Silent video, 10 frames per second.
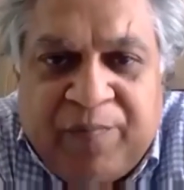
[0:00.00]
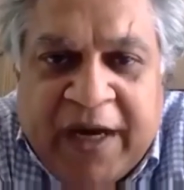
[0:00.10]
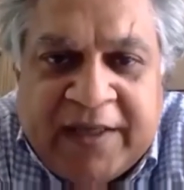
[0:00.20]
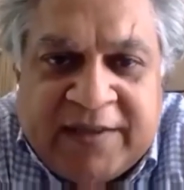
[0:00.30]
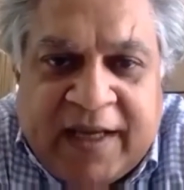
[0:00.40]

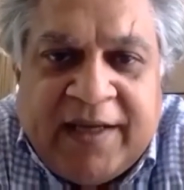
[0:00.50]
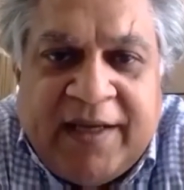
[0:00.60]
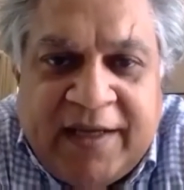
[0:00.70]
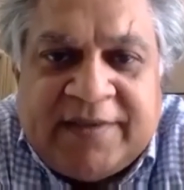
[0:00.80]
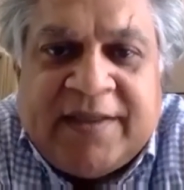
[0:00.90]
Pakistan
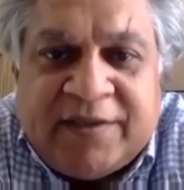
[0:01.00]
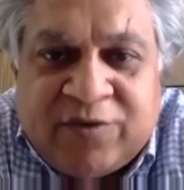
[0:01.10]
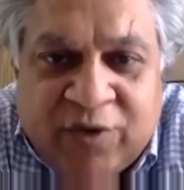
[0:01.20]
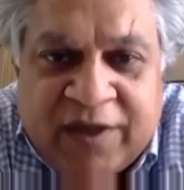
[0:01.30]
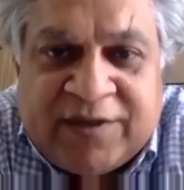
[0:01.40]
is this
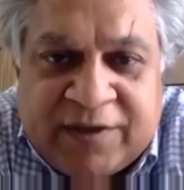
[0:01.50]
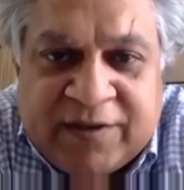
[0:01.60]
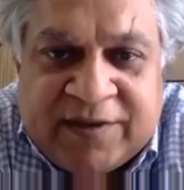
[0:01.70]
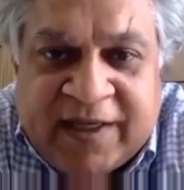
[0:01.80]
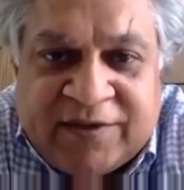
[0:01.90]

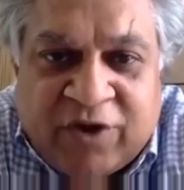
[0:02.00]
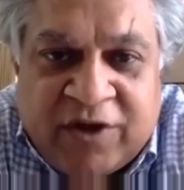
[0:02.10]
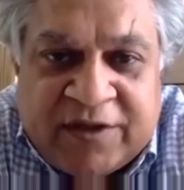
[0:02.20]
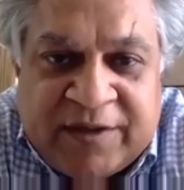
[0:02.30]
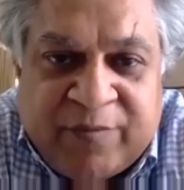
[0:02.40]
skill
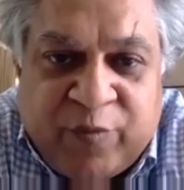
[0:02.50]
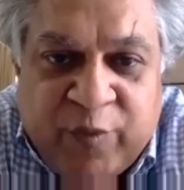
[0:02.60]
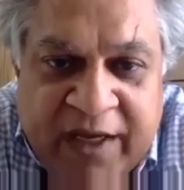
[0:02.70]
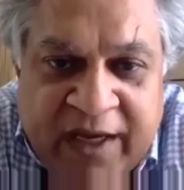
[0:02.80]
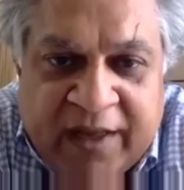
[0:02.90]
scholarship.
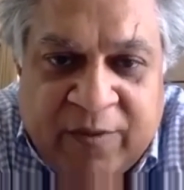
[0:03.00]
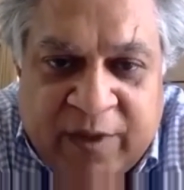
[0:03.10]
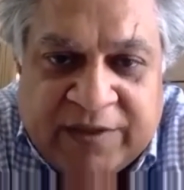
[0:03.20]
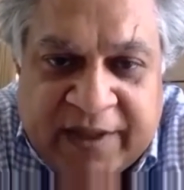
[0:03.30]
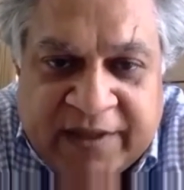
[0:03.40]
We are the
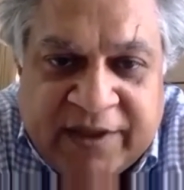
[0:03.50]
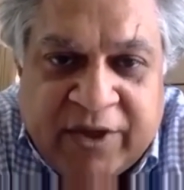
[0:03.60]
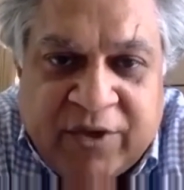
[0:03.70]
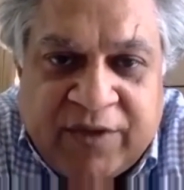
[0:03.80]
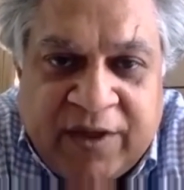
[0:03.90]
ones
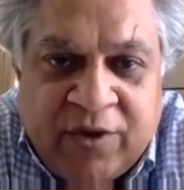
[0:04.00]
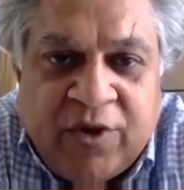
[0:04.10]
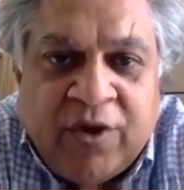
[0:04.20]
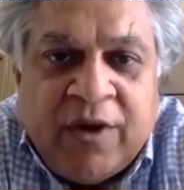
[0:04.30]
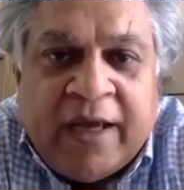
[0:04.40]
executing,
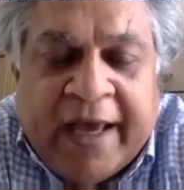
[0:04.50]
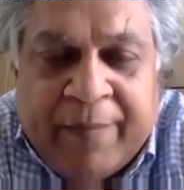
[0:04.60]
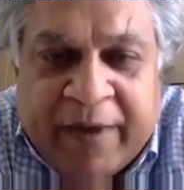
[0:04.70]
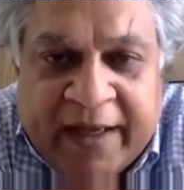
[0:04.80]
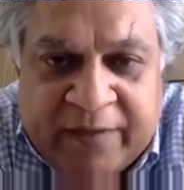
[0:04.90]

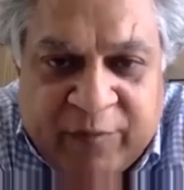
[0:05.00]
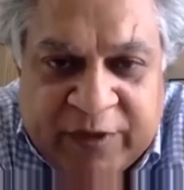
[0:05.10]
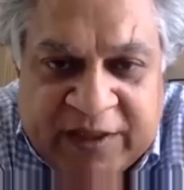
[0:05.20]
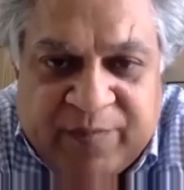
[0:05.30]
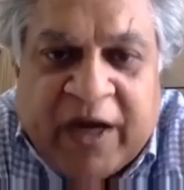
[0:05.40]

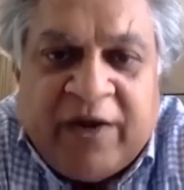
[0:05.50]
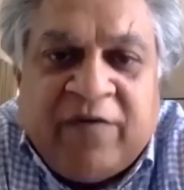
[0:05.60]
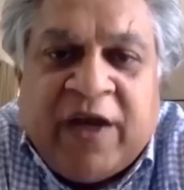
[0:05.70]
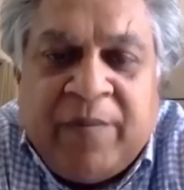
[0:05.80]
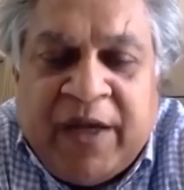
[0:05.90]
which is part
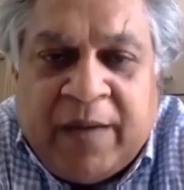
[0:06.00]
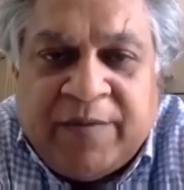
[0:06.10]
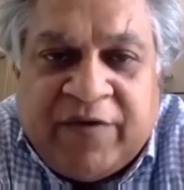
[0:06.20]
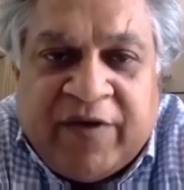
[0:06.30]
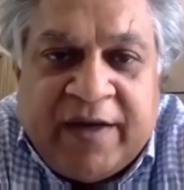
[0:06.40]
of Kamyab
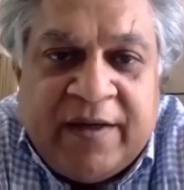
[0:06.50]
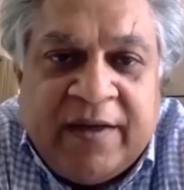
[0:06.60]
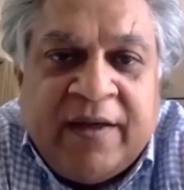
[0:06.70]
Jawan.